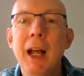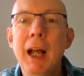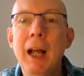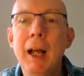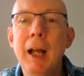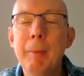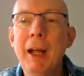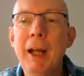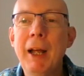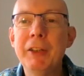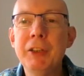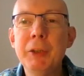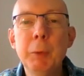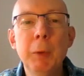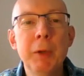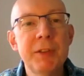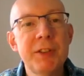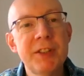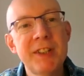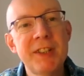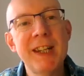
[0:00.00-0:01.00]
Um, and you
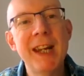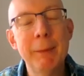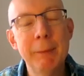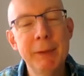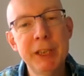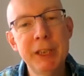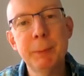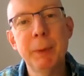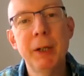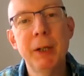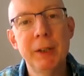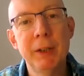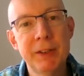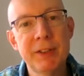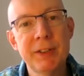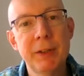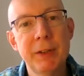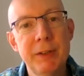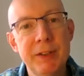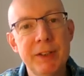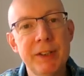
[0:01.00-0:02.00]
want to see how each partner
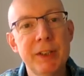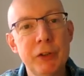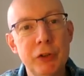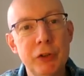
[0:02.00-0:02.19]
is going to